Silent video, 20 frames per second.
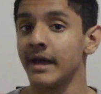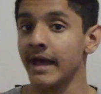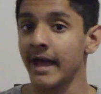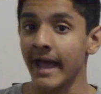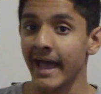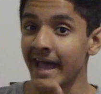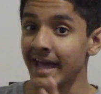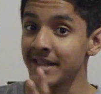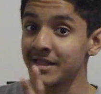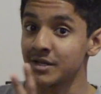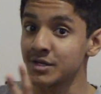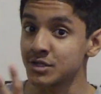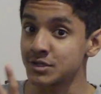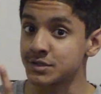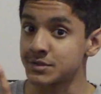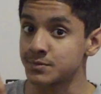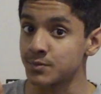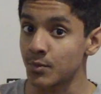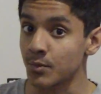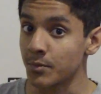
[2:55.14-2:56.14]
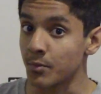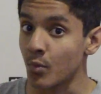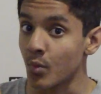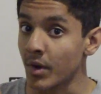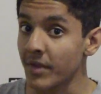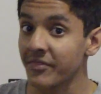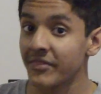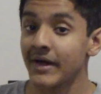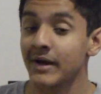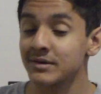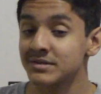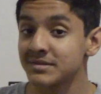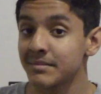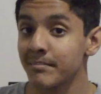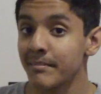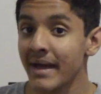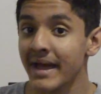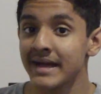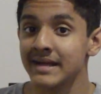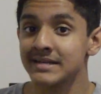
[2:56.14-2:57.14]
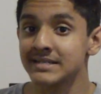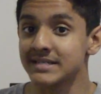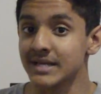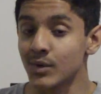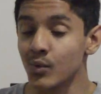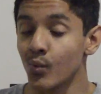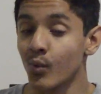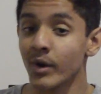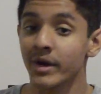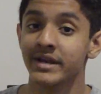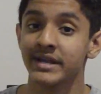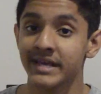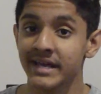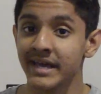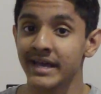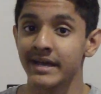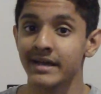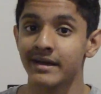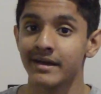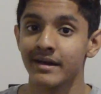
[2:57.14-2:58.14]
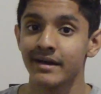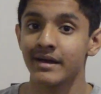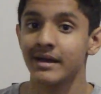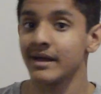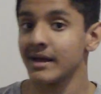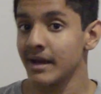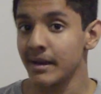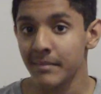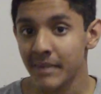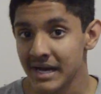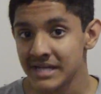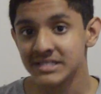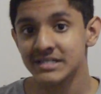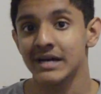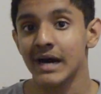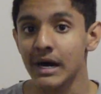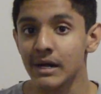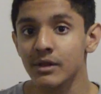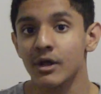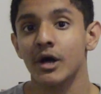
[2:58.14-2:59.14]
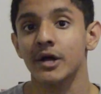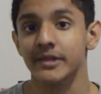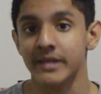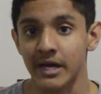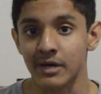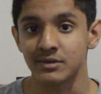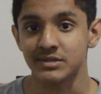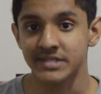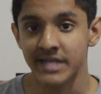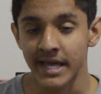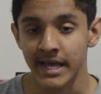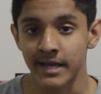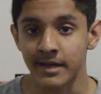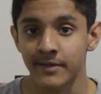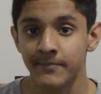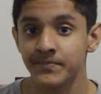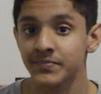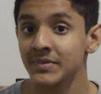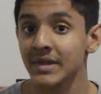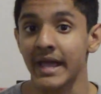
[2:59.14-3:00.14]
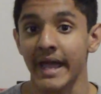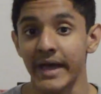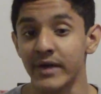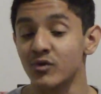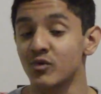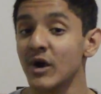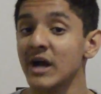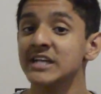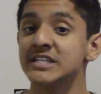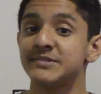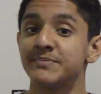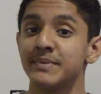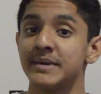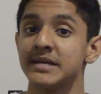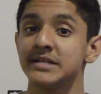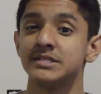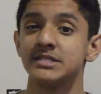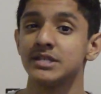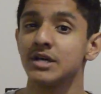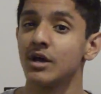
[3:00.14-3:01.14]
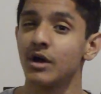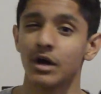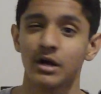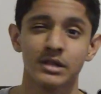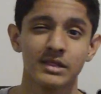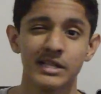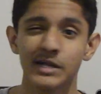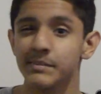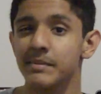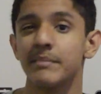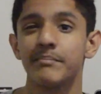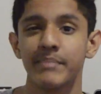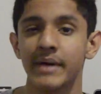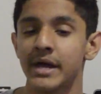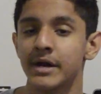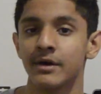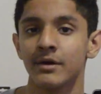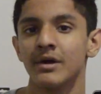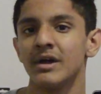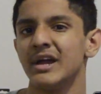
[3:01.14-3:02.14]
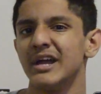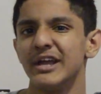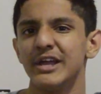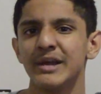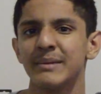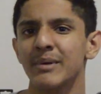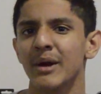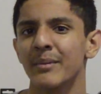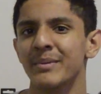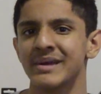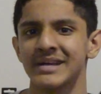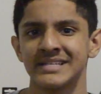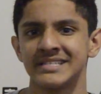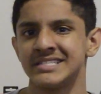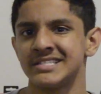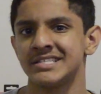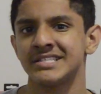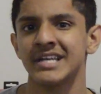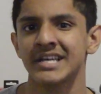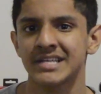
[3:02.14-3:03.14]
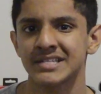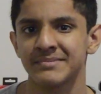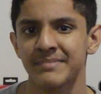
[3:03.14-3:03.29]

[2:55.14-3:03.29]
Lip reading: and there's 1,000 megs in 1 gig, imagine how long that'll take. And write speeds are a little bit better. You can probably get 6